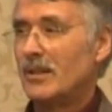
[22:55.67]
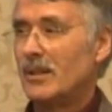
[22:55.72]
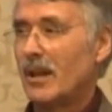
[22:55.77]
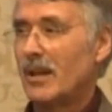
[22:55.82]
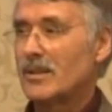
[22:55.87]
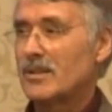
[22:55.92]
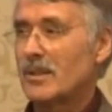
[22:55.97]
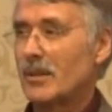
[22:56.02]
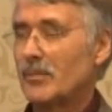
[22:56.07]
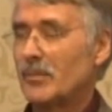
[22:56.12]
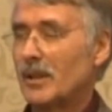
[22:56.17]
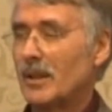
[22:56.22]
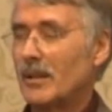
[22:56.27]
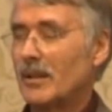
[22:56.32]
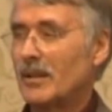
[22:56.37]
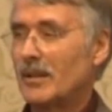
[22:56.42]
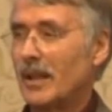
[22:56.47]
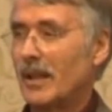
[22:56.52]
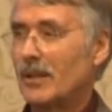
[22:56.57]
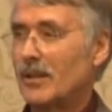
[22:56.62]
not something
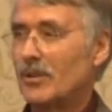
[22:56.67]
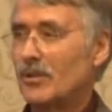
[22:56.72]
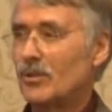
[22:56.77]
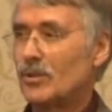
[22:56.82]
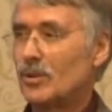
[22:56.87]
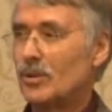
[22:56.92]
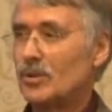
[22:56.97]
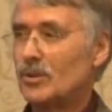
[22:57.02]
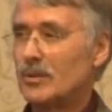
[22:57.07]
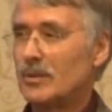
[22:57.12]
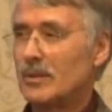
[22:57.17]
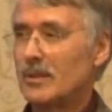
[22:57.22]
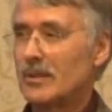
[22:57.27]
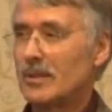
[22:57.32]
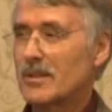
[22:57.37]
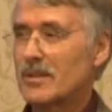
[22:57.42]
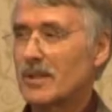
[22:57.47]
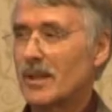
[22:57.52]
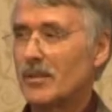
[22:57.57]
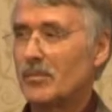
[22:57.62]
that they can tune in
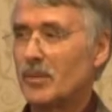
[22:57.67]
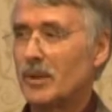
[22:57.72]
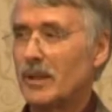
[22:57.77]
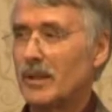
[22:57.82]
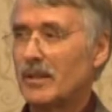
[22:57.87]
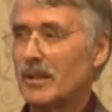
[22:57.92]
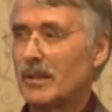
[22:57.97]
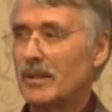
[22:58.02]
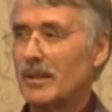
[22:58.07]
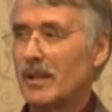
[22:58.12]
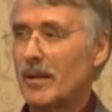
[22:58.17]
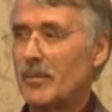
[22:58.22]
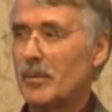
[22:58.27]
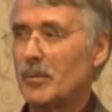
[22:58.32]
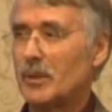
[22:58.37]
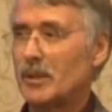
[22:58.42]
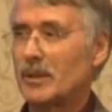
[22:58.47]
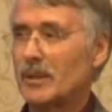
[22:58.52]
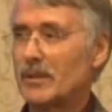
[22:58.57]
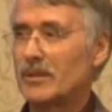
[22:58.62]
the same way that
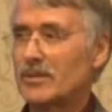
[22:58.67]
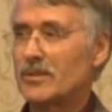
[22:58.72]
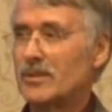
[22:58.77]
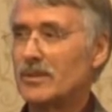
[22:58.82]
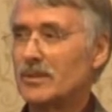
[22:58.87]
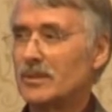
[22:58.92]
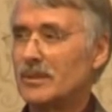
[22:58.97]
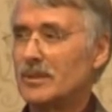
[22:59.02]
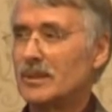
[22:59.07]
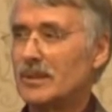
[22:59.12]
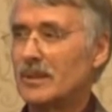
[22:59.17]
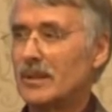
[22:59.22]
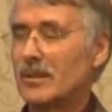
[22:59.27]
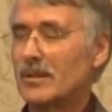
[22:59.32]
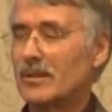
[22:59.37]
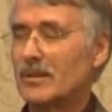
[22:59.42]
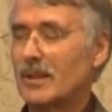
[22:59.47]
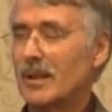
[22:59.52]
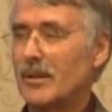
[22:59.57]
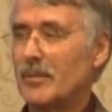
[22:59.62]
climate models do. You
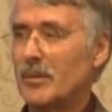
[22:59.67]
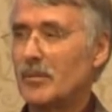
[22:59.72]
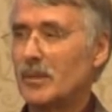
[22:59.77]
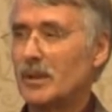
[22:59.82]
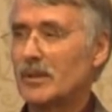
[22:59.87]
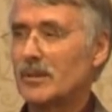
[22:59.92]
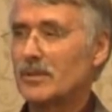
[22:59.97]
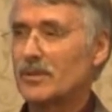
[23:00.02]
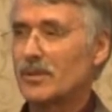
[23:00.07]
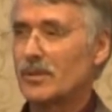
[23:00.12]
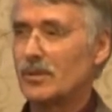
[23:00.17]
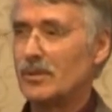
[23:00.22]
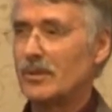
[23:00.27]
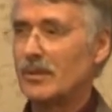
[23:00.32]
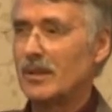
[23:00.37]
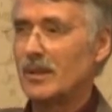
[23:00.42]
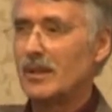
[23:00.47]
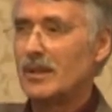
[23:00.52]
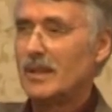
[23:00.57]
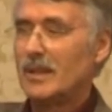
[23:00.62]
know, climate models
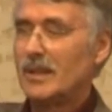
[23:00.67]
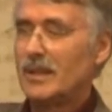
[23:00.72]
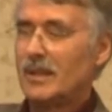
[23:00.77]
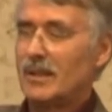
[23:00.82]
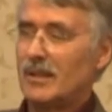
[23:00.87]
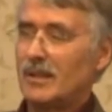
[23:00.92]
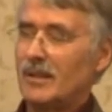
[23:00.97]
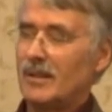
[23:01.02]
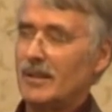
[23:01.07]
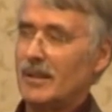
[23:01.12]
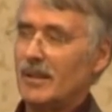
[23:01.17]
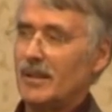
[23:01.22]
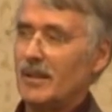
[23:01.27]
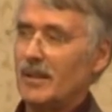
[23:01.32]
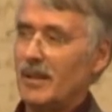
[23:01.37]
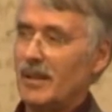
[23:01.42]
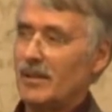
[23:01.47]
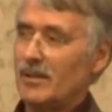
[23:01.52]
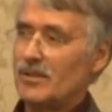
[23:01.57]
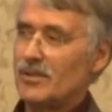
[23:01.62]
tune the
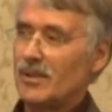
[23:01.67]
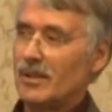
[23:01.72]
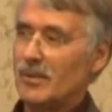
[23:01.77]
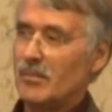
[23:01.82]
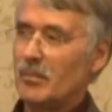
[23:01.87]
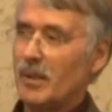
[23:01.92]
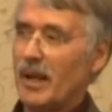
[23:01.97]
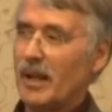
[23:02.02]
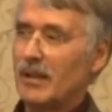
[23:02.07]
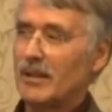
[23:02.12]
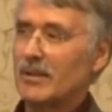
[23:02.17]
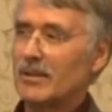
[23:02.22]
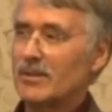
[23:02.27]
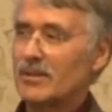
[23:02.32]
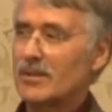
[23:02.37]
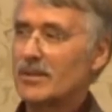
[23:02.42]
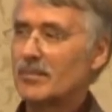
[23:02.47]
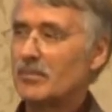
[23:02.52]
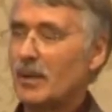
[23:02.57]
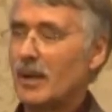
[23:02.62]
energy imbalance